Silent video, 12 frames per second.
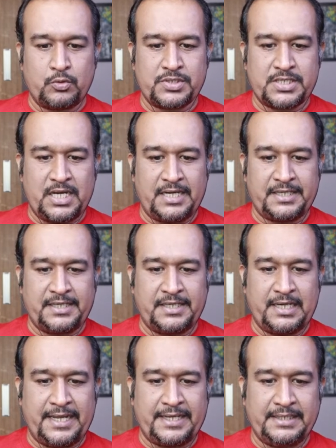to start
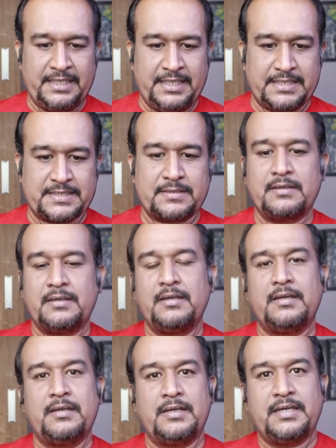it like this.
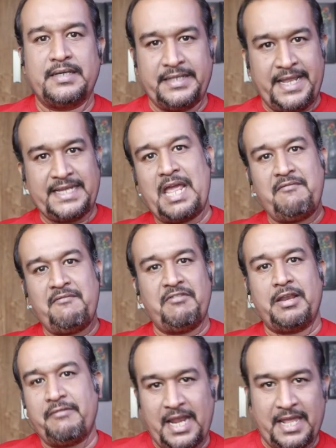Next time,
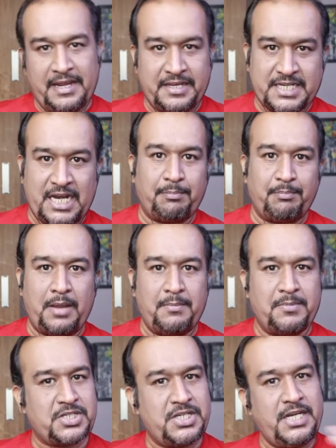whenever I restart my
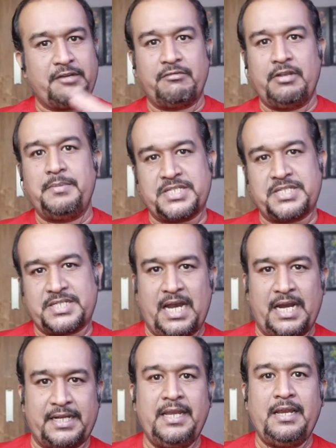machine, it will be
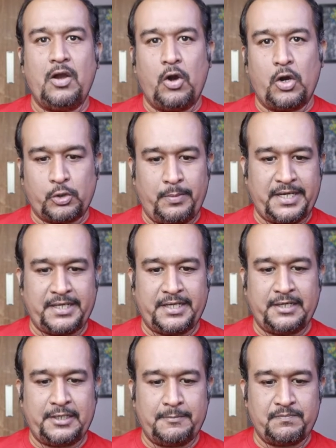starting
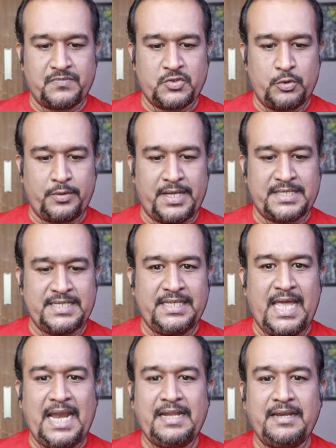automatically. So you can
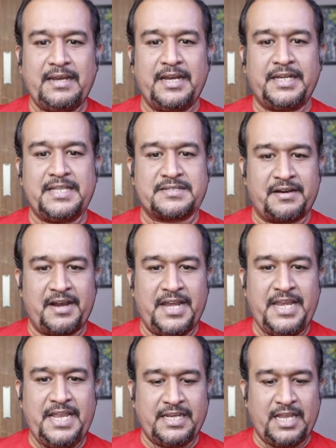see that it is
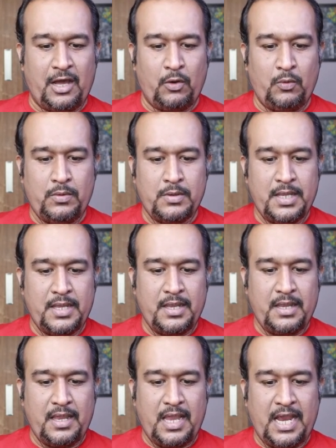running now.
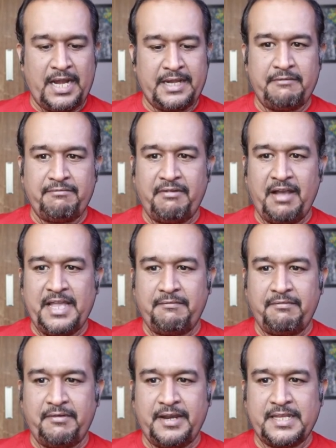And if I
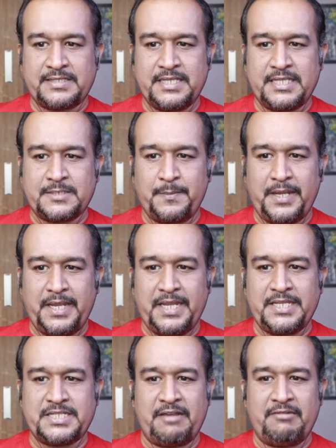refresh this
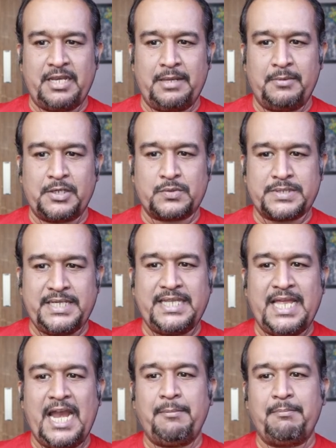page, I will able to see
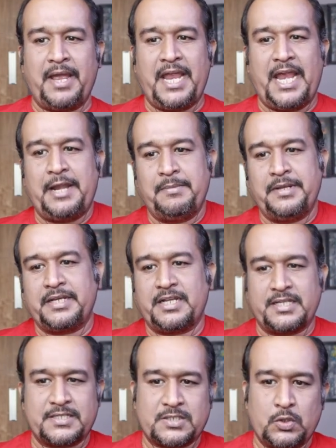that my admin
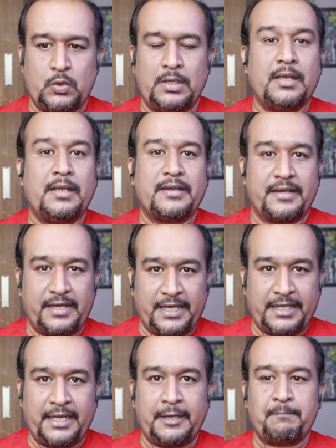console
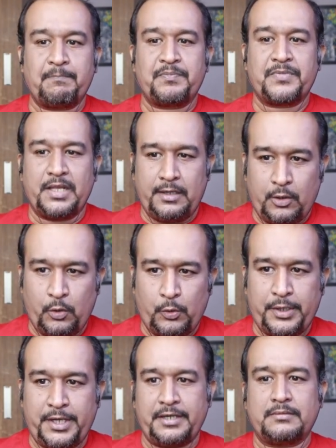getting
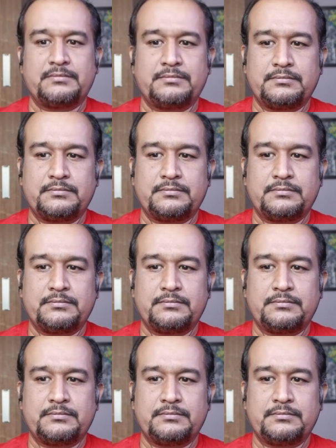loaded.